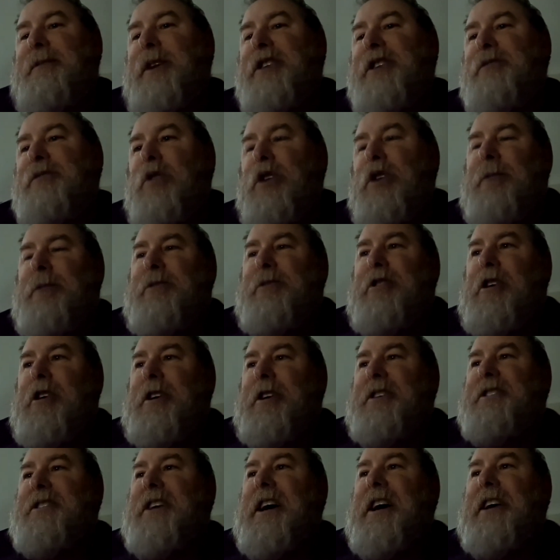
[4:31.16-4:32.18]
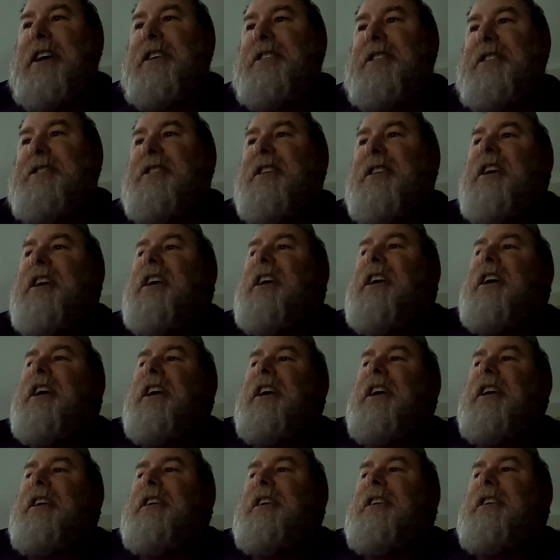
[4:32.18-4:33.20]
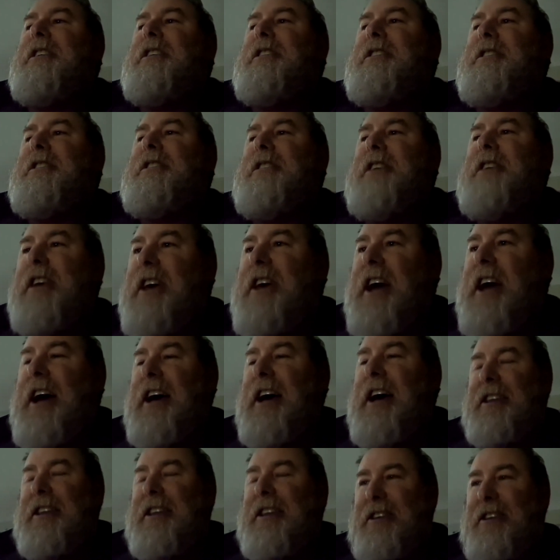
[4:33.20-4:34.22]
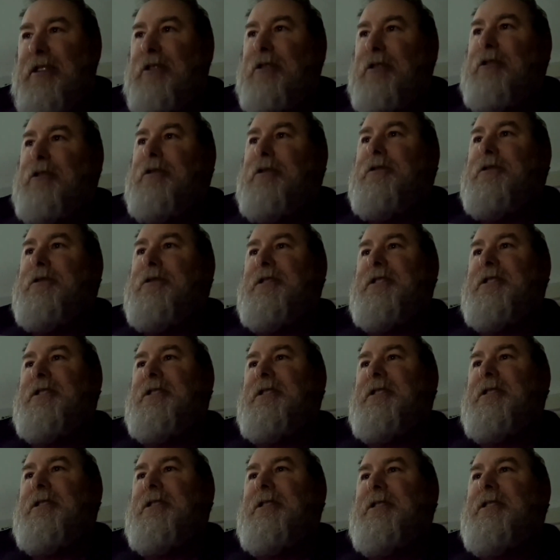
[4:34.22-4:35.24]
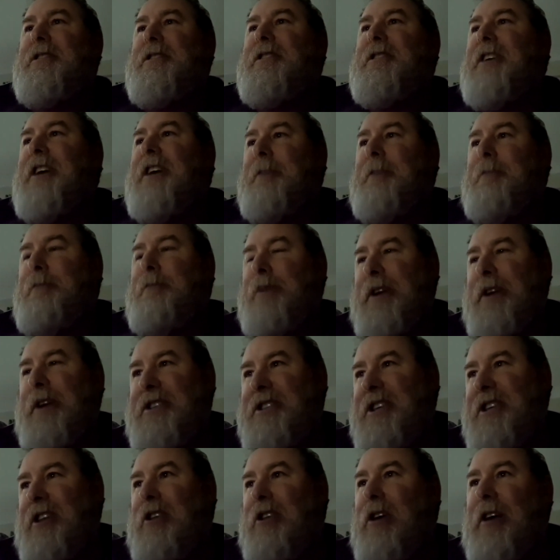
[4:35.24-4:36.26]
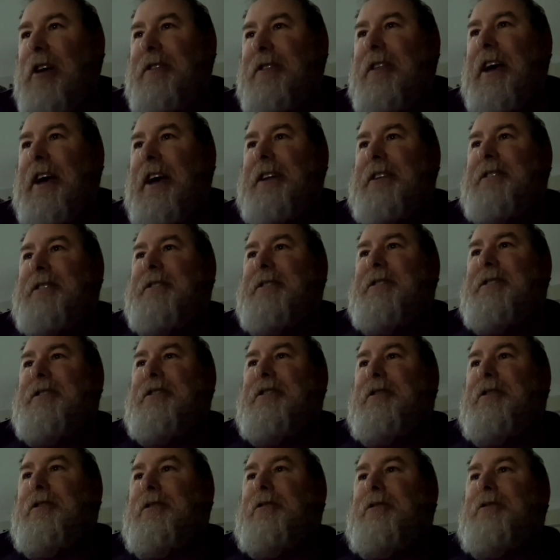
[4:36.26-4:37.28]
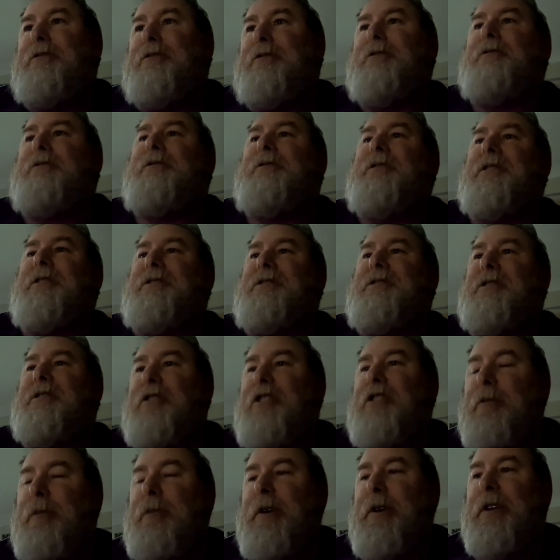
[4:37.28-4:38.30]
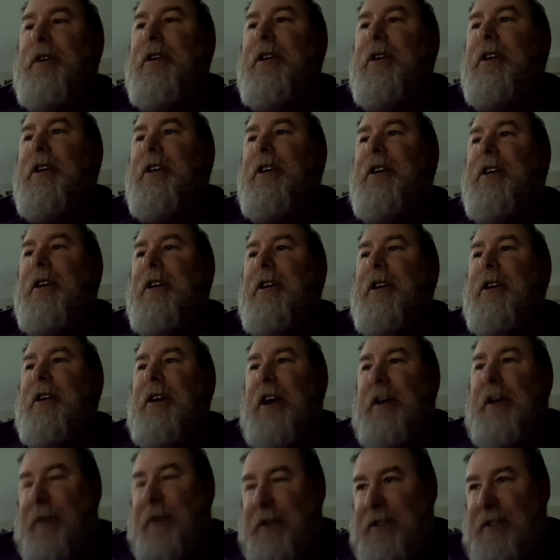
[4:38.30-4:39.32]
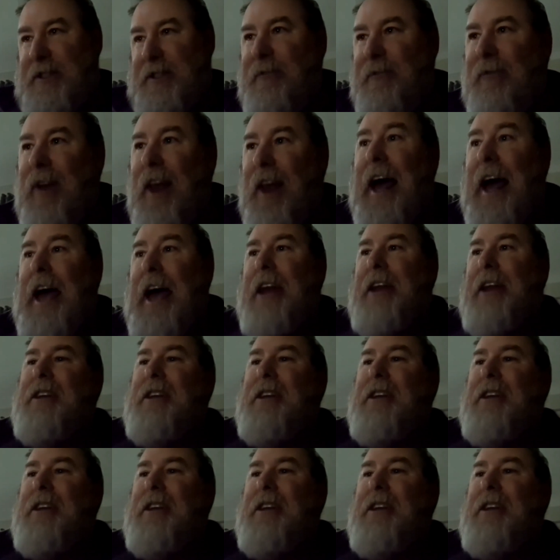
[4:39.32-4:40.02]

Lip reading: what I'm trying to say is you can't use a picture like that to determine if it's flat.